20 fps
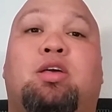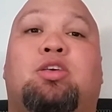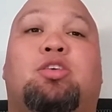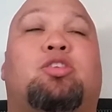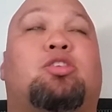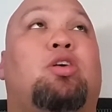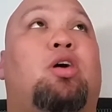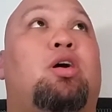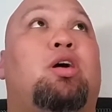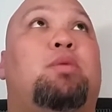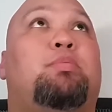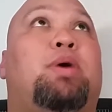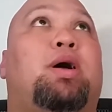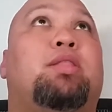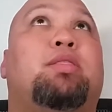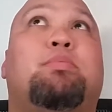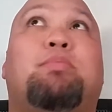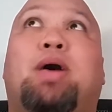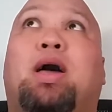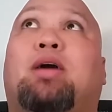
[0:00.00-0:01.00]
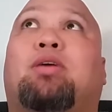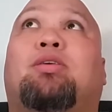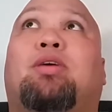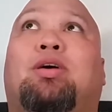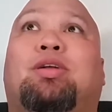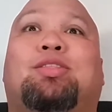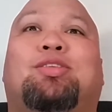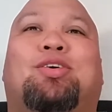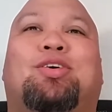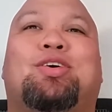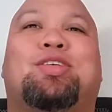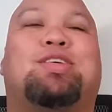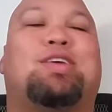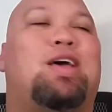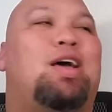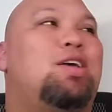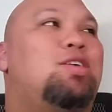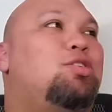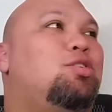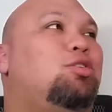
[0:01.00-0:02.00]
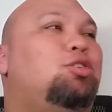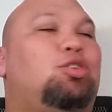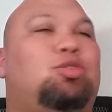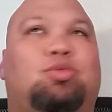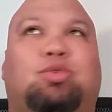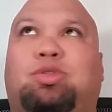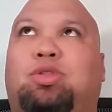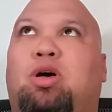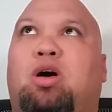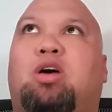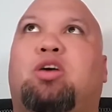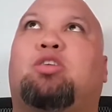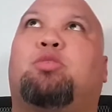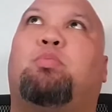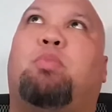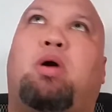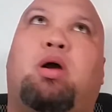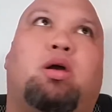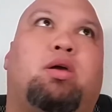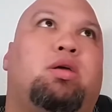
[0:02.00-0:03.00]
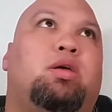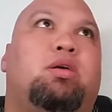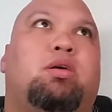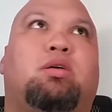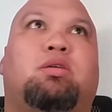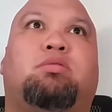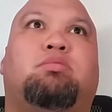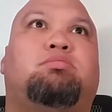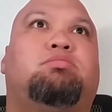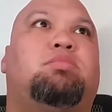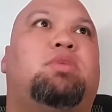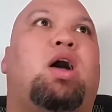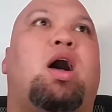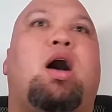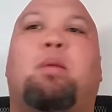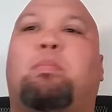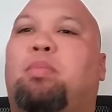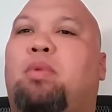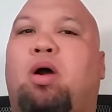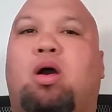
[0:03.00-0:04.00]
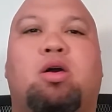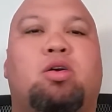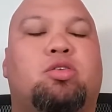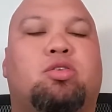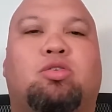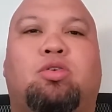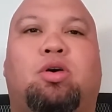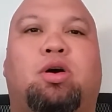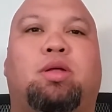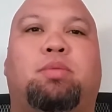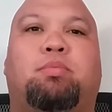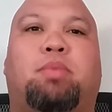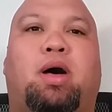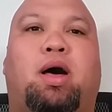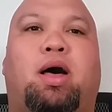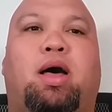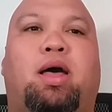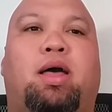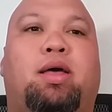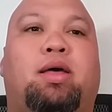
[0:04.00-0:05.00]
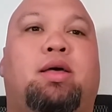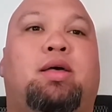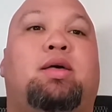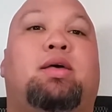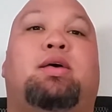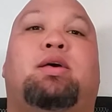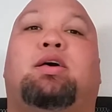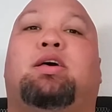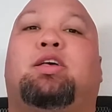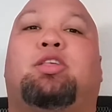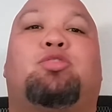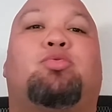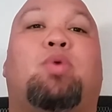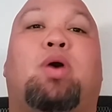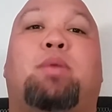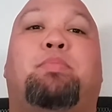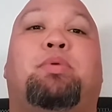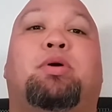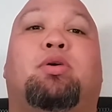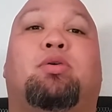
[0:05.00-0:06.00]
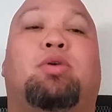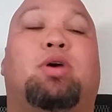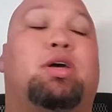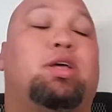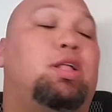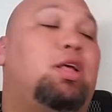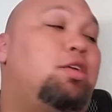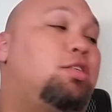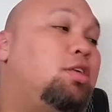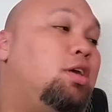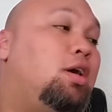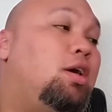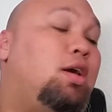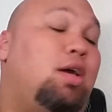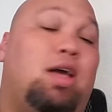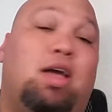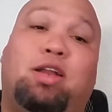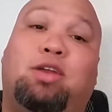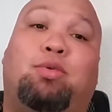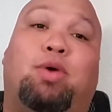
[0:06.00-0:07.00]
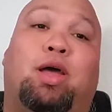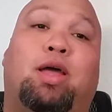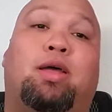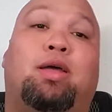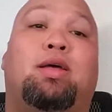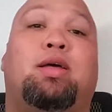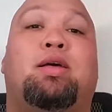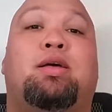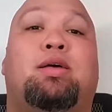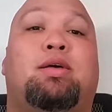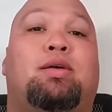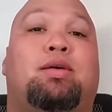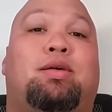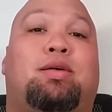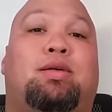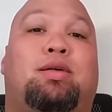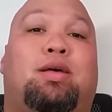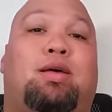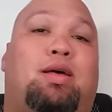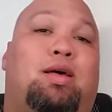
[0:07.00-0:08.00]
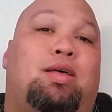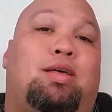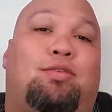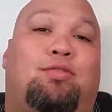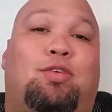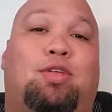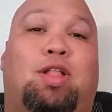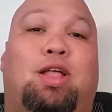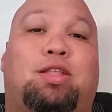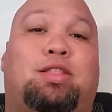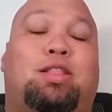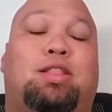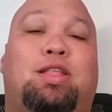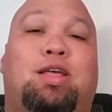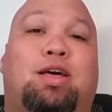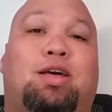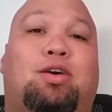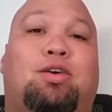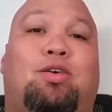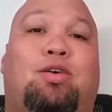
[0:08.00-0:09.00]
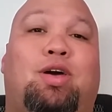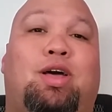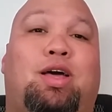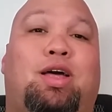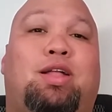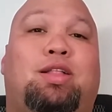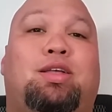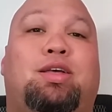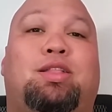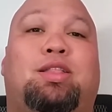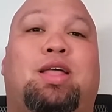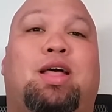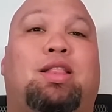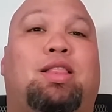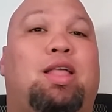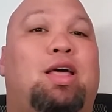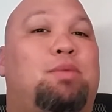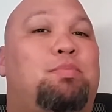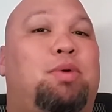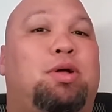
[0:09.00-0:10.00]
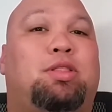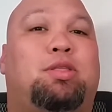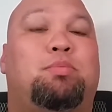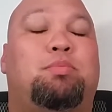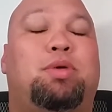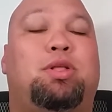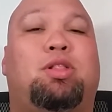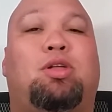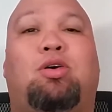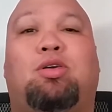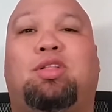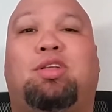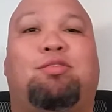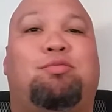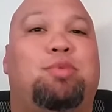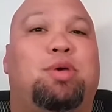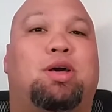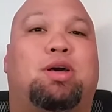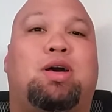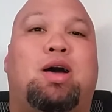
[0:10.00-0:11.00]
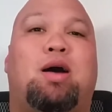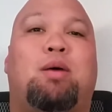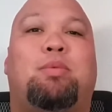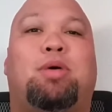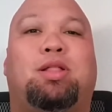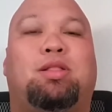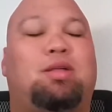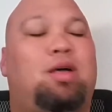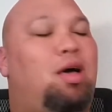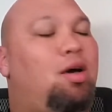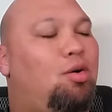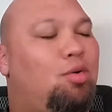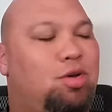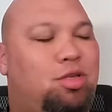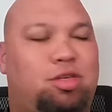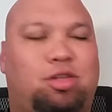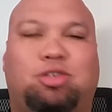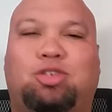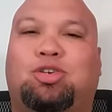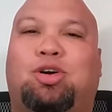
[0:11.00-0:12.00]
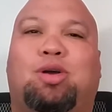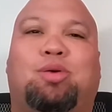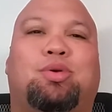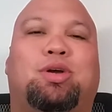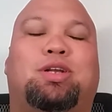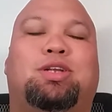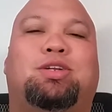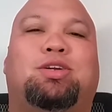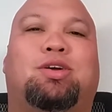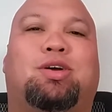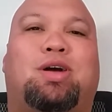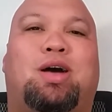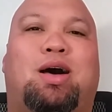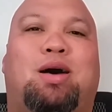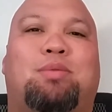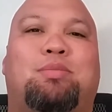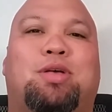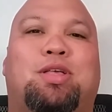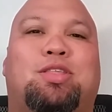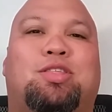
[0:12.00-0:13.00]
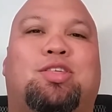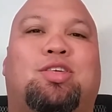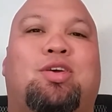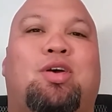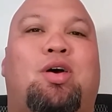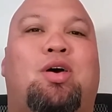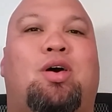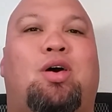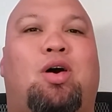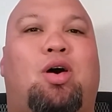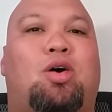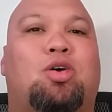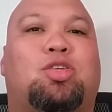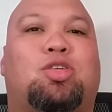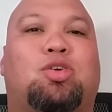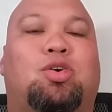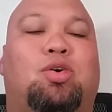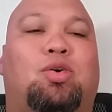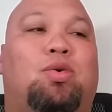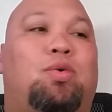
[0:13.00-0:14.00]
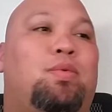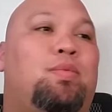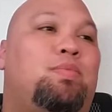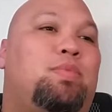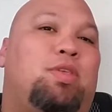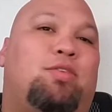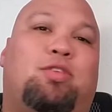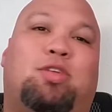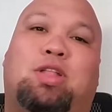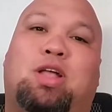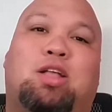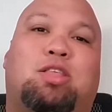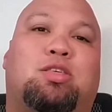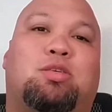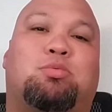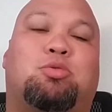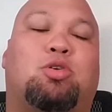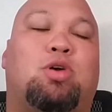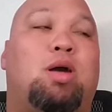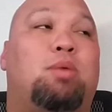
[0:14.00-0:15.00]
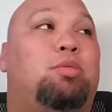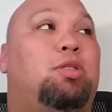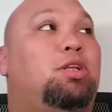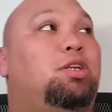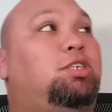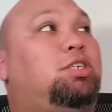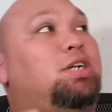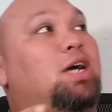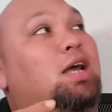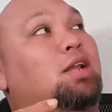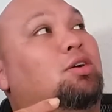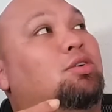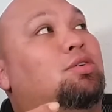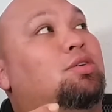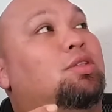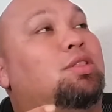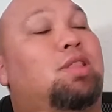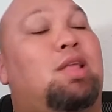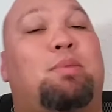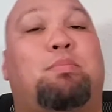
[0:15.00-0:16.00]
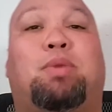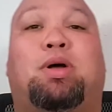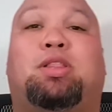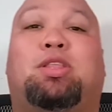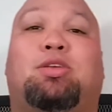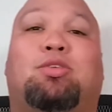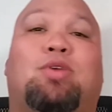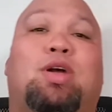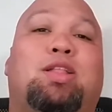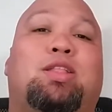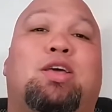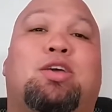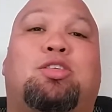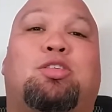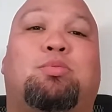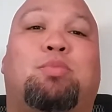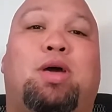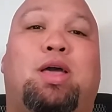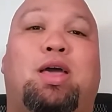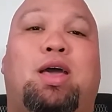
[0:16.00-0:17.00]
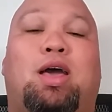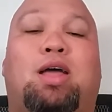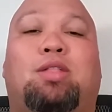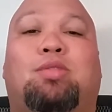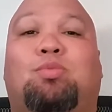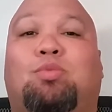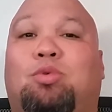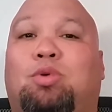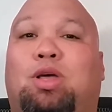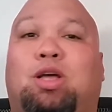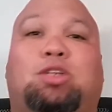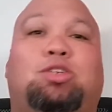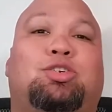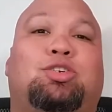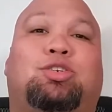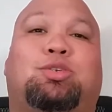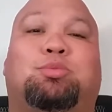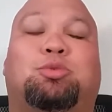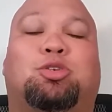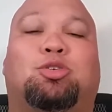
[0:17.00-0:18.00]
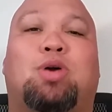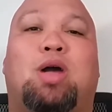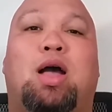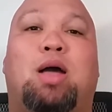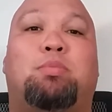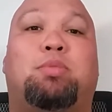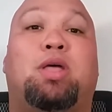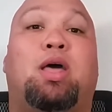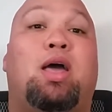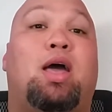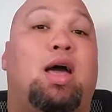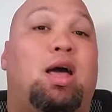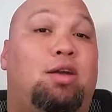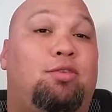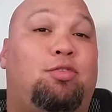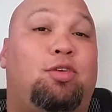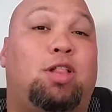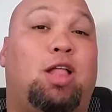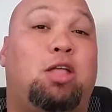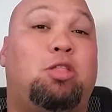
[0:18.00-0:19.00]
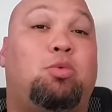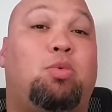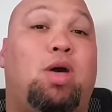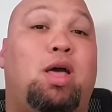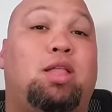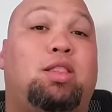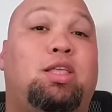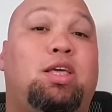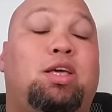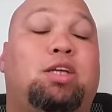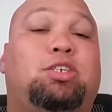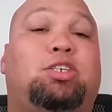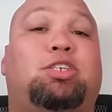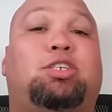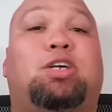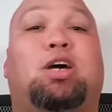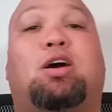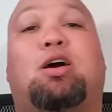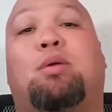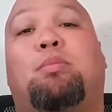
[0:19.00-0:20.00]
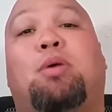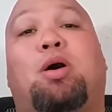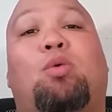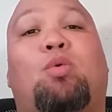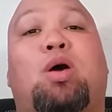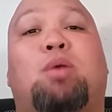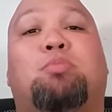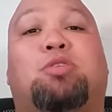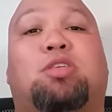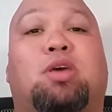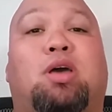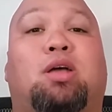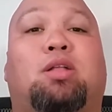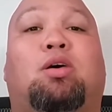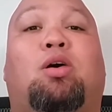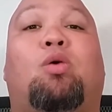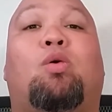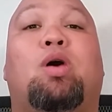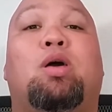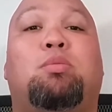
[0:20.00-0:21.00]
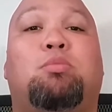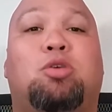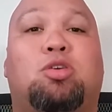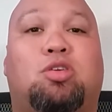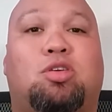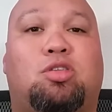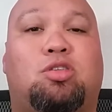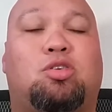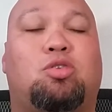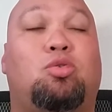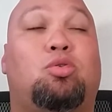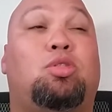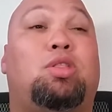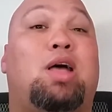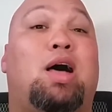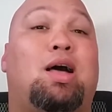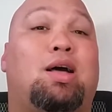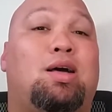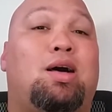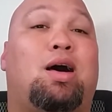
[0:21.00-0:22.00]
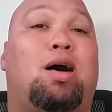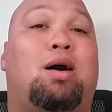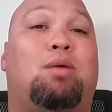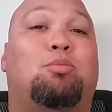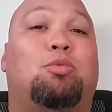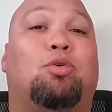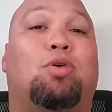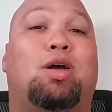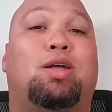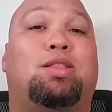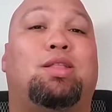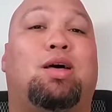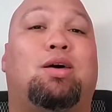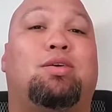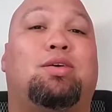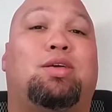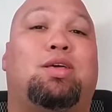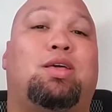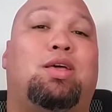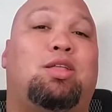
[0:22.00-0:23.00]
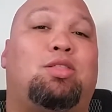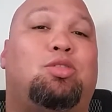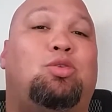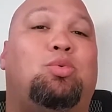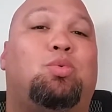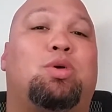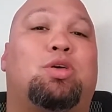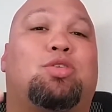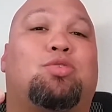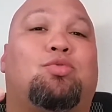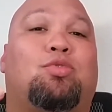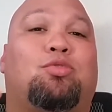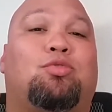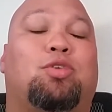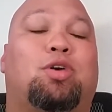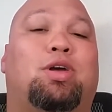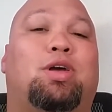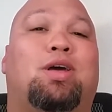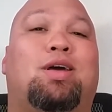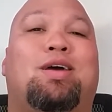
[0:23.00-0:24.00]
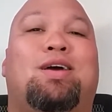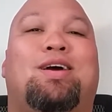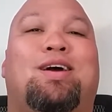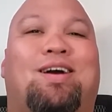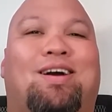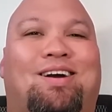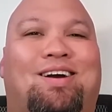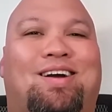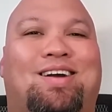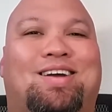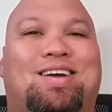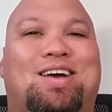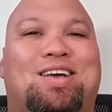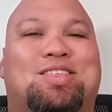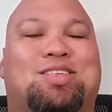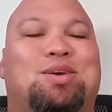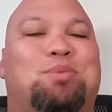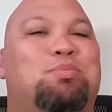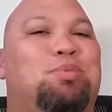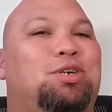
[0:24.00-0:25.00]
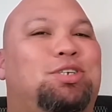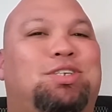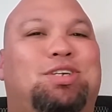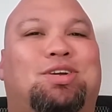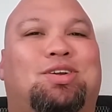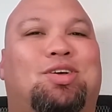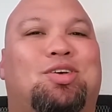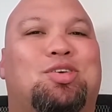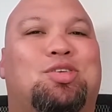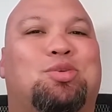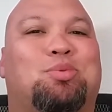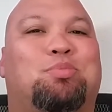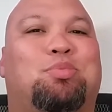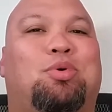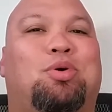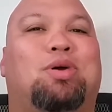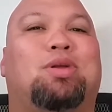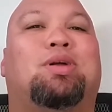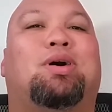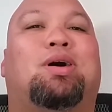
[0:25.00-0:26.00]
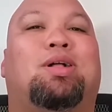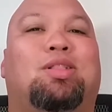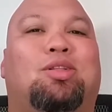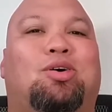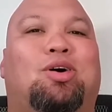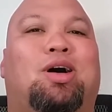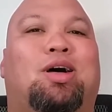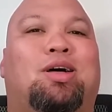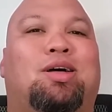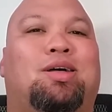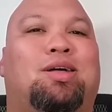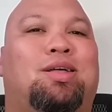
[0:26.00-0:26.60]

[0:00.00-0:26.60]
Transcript: Sorry about the background noise, as usual. Dogs barking, cop cars going by. It's YPO, what can I say? Anyway, if you like the lick, go ahead, hit that like button below, leave me a comment. I always enjoy reading your comments. Also, if you're not subscribed to the channel, that button right next to my head will get you subscribed. And if you like the way I teach, check out my website, hawaiimusicschool.com, where right now you can get 2 weeks for free. All right, guys, I appreciate all the support. Aloha.